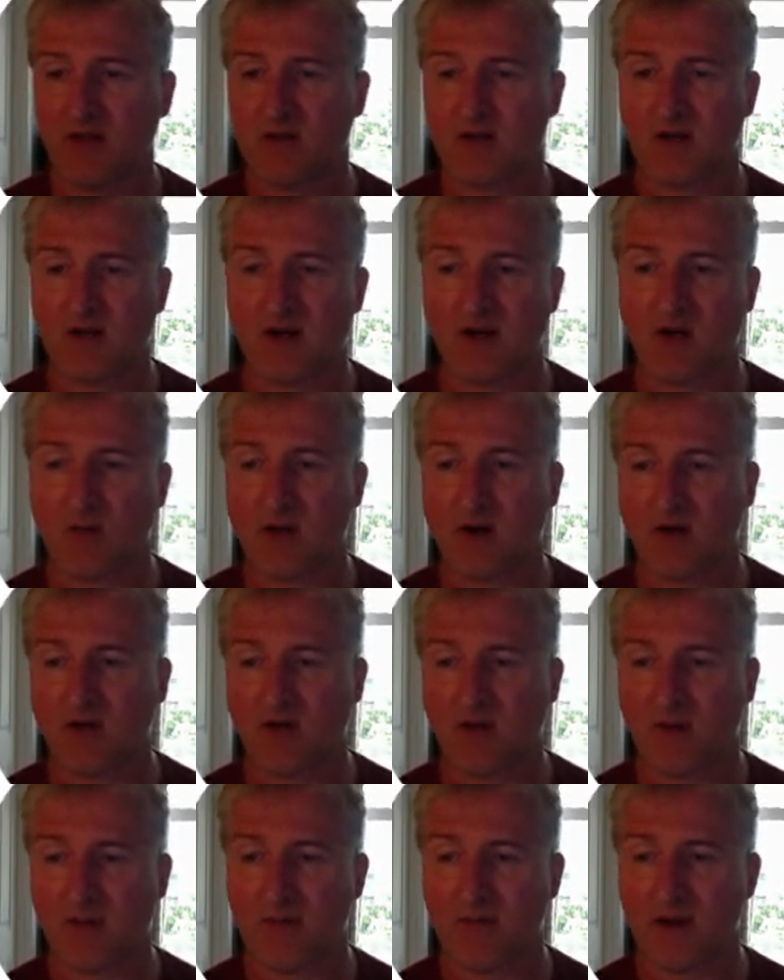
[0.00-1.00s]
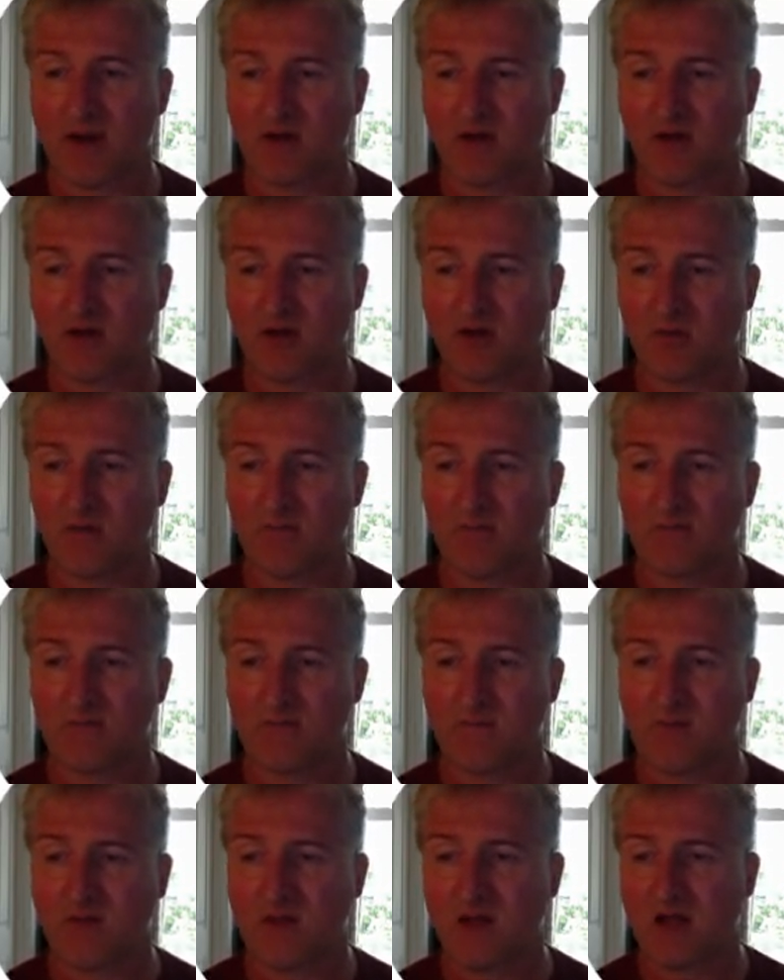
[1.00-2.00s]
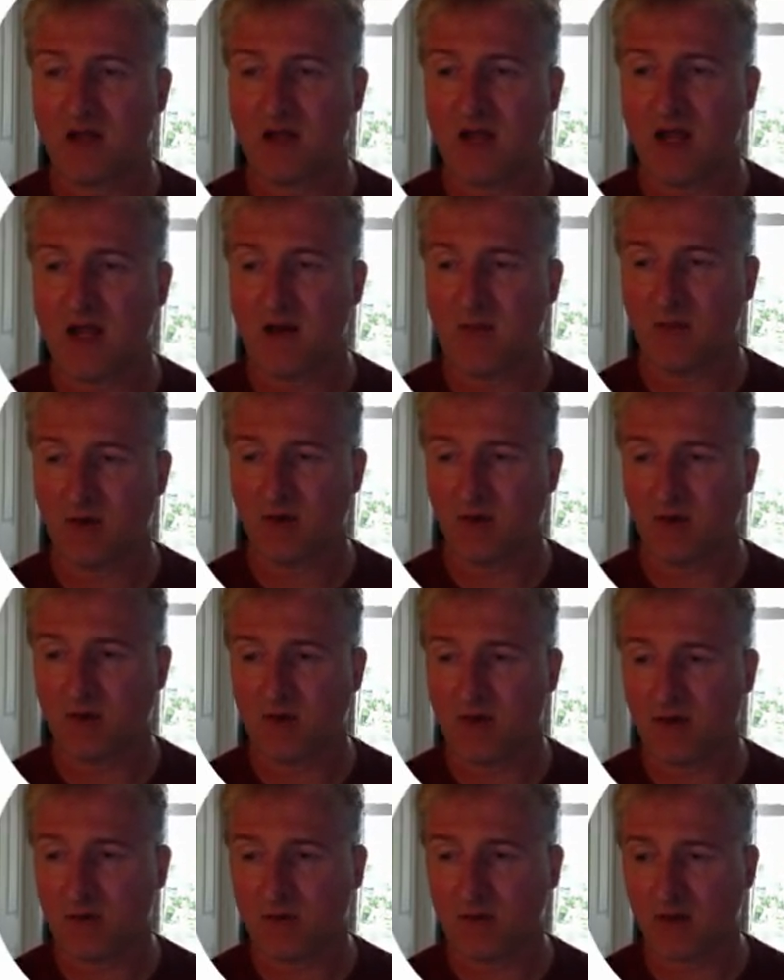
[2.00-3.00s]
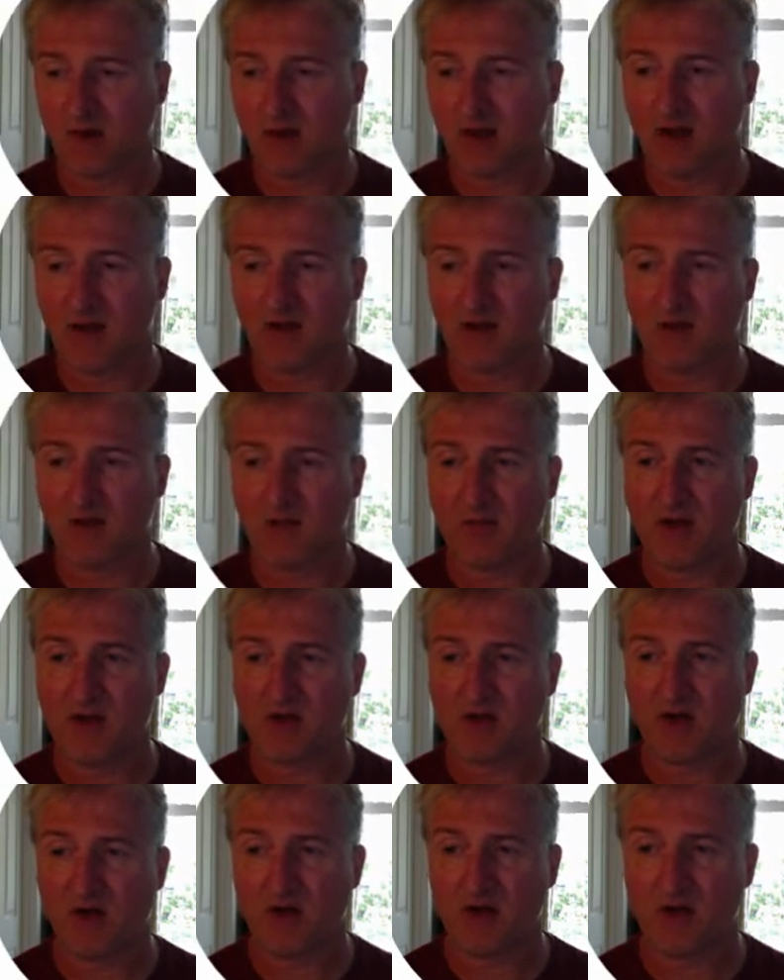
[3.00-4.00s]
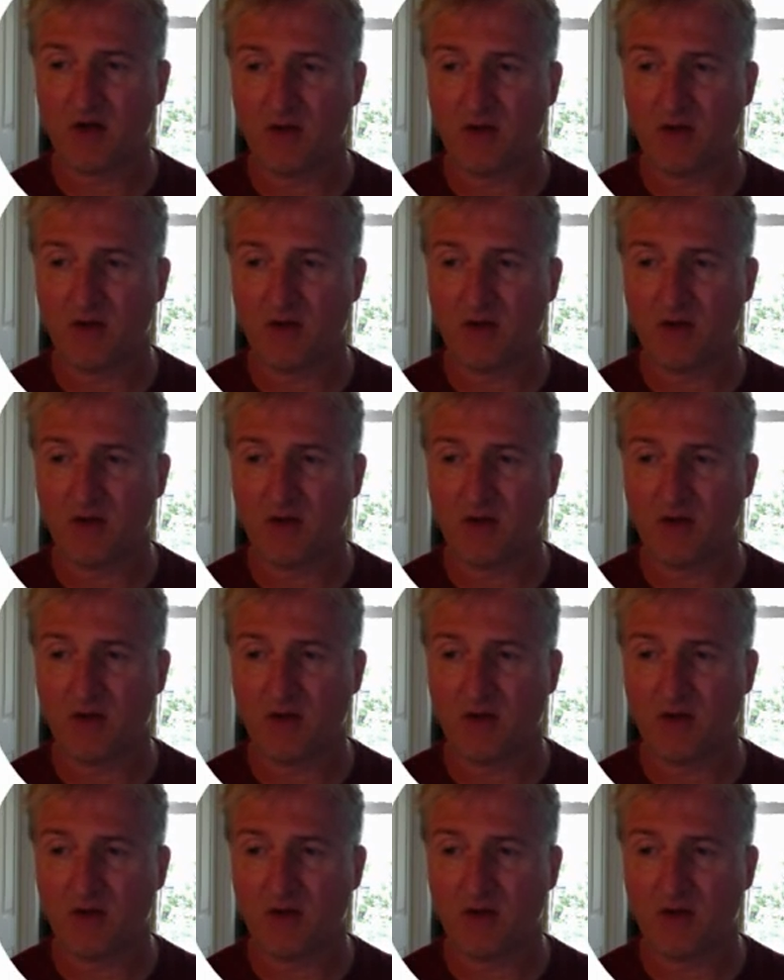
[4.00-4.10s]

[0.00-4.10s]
I'm going to go back over to my pages here. And we're going to go ahead and we're going to edit this page out here.